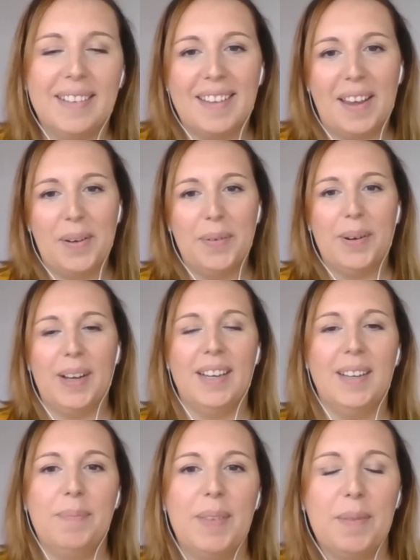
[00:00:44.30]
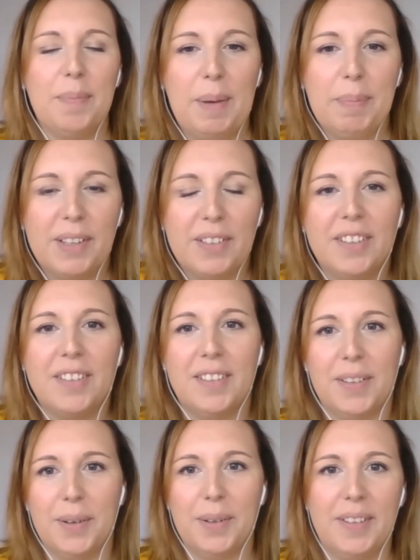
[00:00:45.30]
So it's my pleasure to
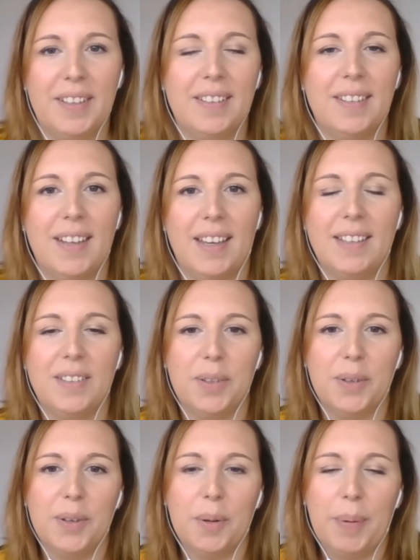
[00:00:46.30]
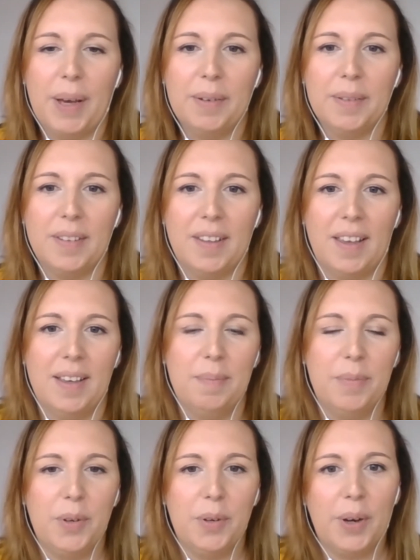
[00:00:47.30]
talk to you today, Dawn, about
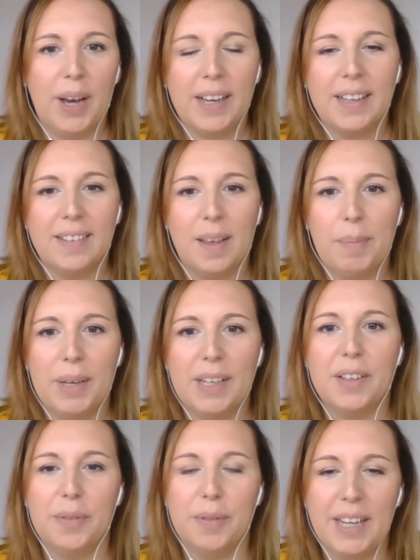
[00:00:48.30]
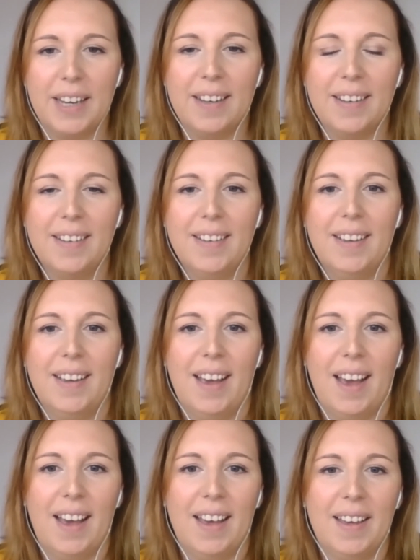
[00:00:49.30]
your academic career.
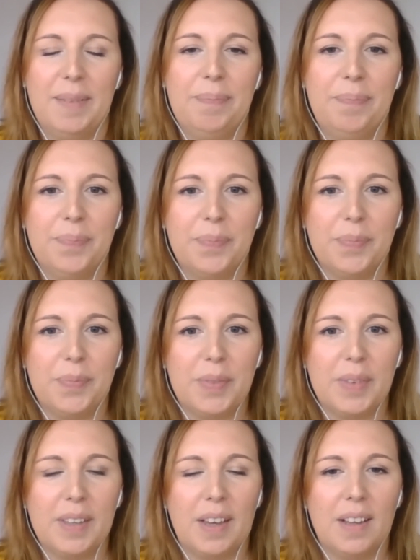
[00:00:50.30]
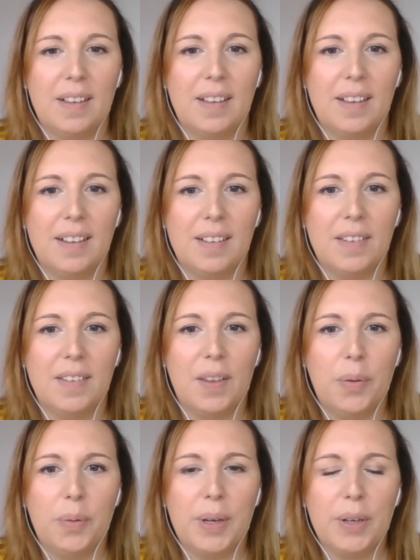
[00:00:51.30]
So
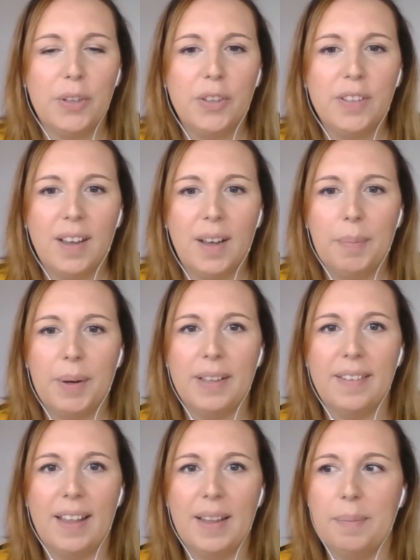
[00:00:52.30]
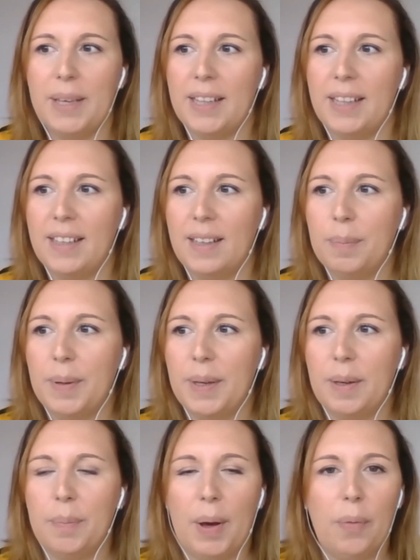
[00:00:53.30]
could you start by telling me a little
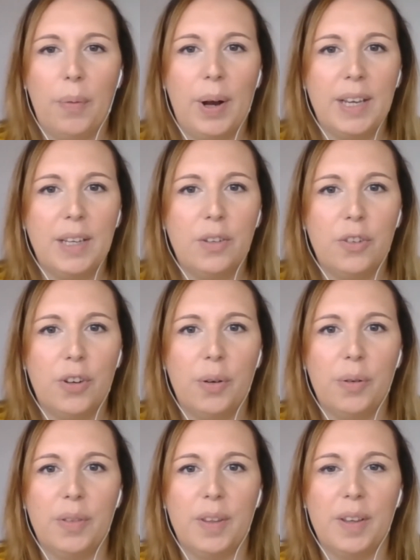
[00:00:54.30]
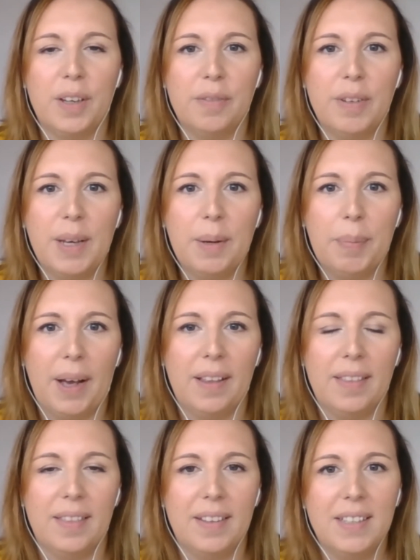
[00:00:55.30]
bit about why you chose the career
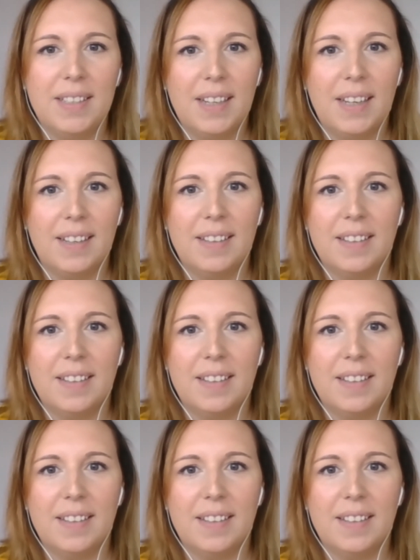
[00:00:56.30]
path that you did?